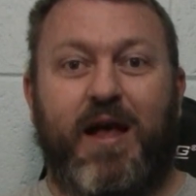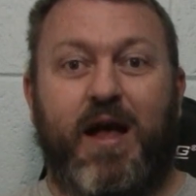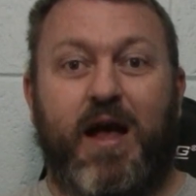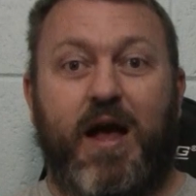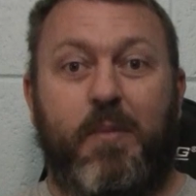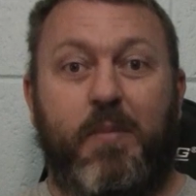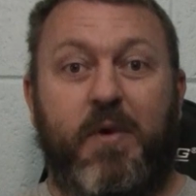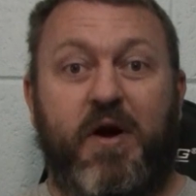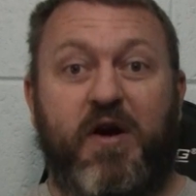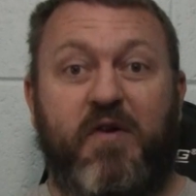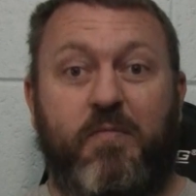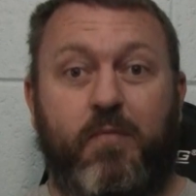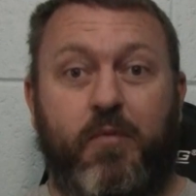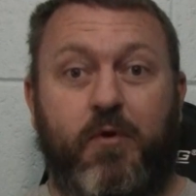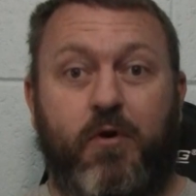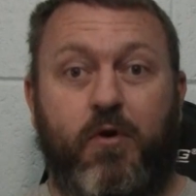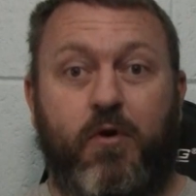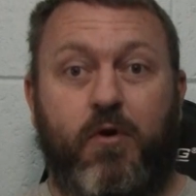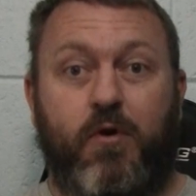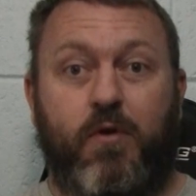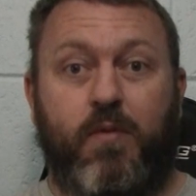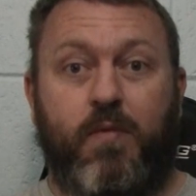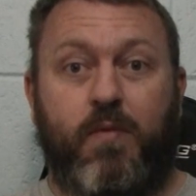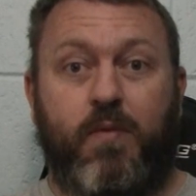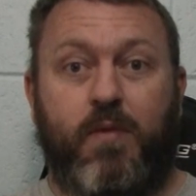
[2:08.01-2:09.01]
I'm off
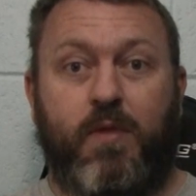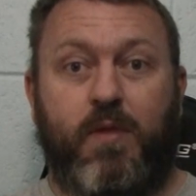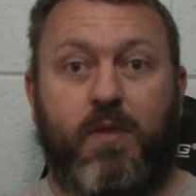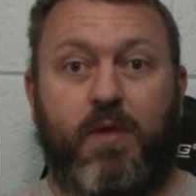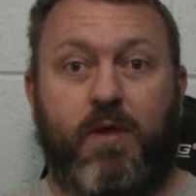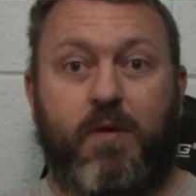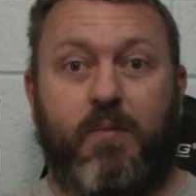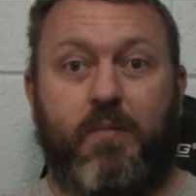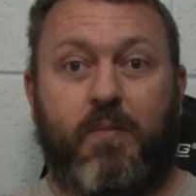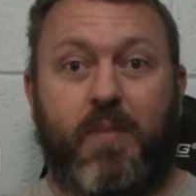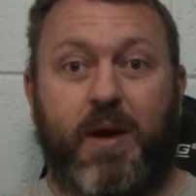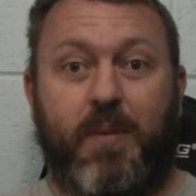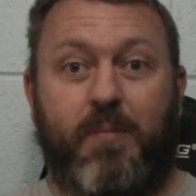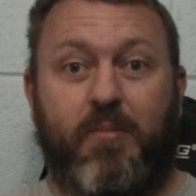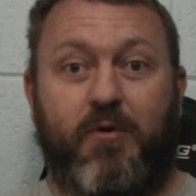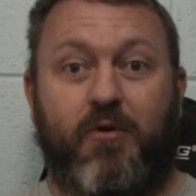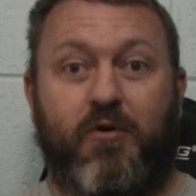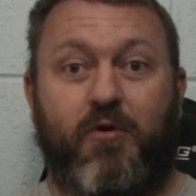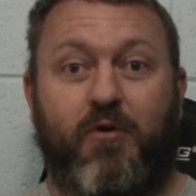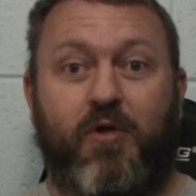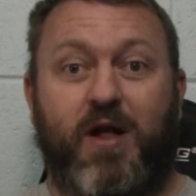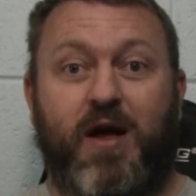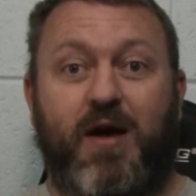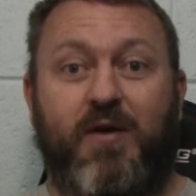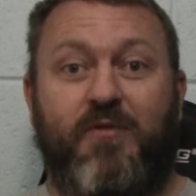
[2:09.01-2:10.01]
parole my
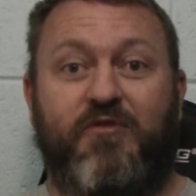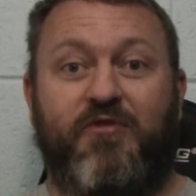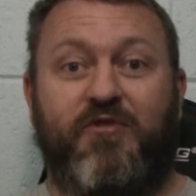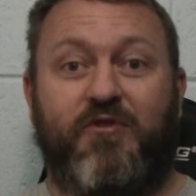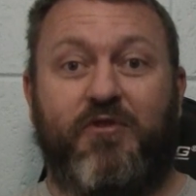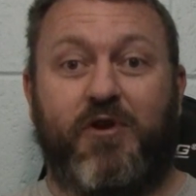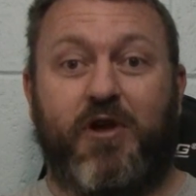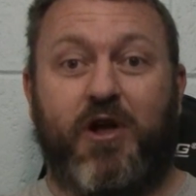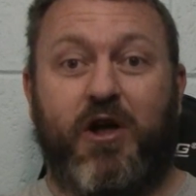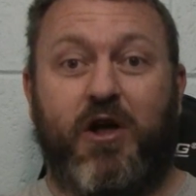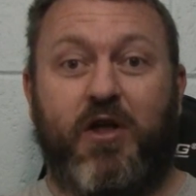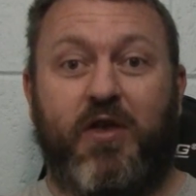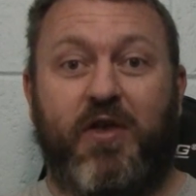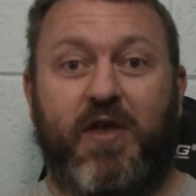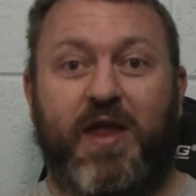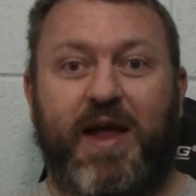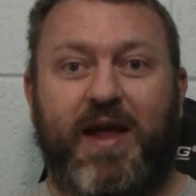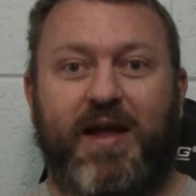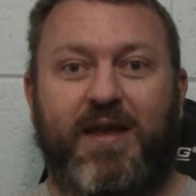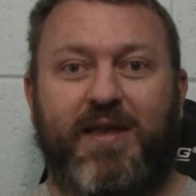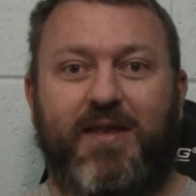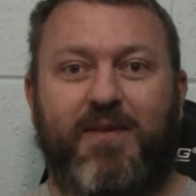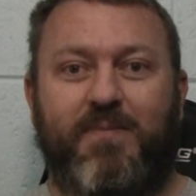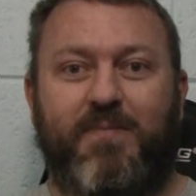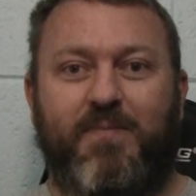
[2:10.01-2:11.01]
parole officer
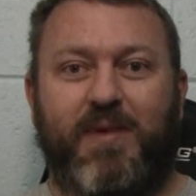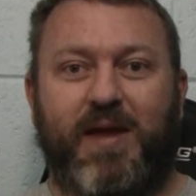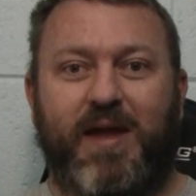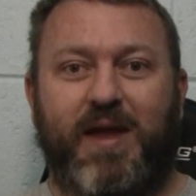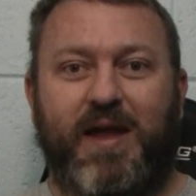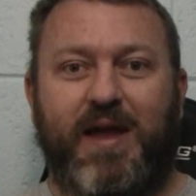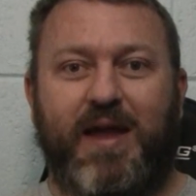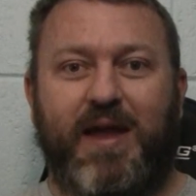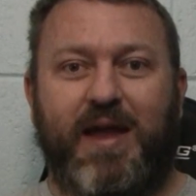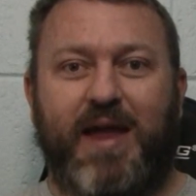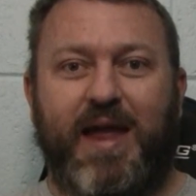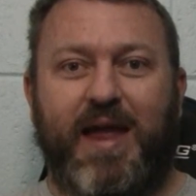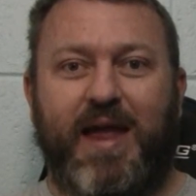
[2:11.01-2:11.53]
contacted me